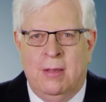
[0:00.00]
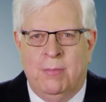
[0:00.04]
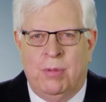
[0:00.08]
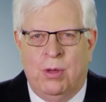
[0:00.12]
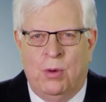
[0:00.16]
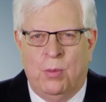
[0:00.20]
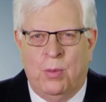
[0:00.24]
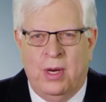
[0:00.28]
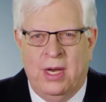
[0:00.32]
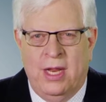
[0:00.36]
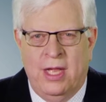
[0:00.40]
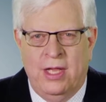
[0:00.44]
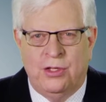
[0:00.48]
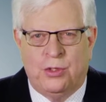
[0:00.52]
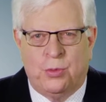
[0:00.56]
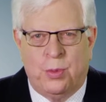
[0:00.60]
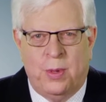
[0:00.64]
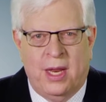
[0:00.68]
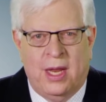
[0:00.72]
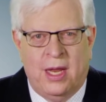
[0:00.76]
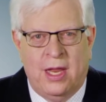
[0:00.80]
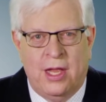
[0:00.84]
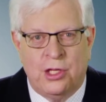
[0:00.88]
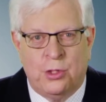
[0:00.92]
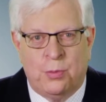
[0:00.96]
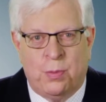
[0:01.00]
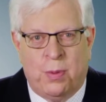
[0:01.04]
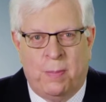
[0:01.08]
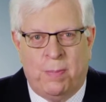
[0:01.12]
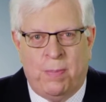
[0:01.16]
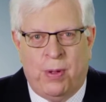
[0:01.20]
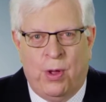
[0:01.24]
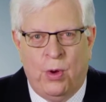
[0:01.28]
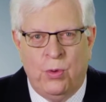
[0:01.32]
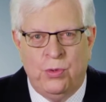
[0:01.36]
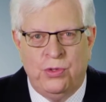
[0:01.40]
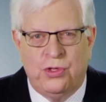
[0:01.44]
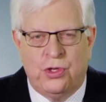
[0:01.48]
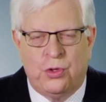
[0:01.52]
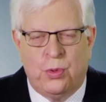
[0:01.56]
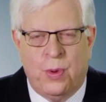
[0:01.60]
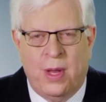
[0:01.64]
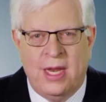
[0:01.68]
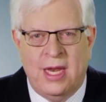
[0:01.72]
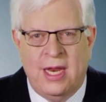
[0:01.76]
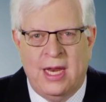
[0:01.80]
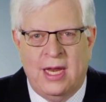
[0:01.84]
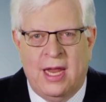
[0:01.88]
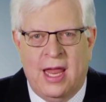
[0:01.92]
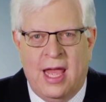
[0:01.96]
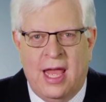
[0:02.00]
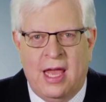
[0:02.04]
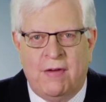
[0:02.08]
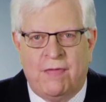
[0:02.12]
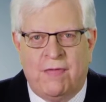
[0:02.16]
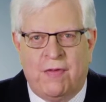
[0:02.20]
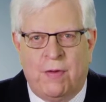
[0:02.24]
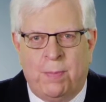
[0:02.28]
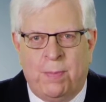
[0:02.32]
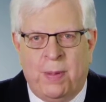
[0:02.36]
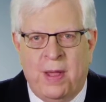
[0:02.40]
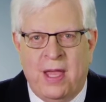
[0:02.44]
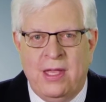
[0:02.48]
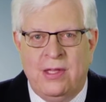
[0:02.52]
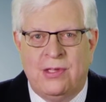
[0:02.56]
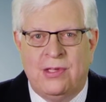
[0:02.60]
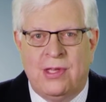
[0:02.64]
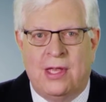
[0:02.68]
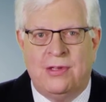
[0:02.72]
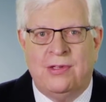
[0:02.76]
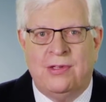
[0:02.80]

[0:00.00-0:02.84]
But when Israel has proposed trading land for peace,